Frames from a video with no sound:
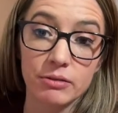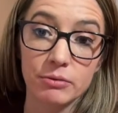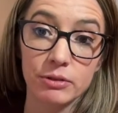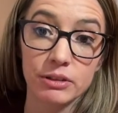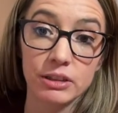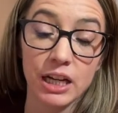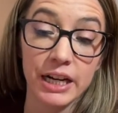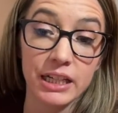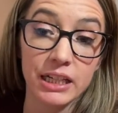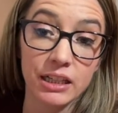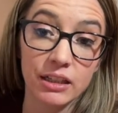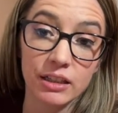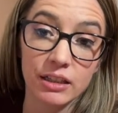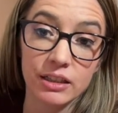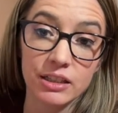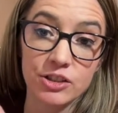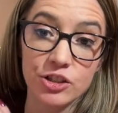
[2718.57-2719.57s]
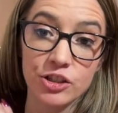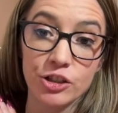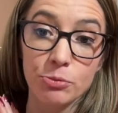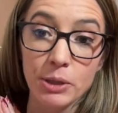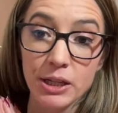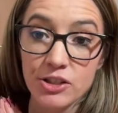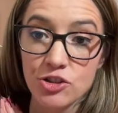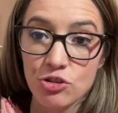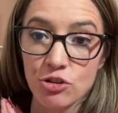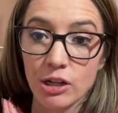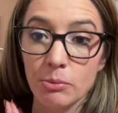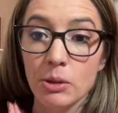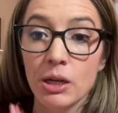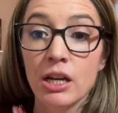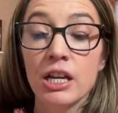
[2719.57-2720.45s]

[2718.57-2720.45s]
lining into your bloodstream.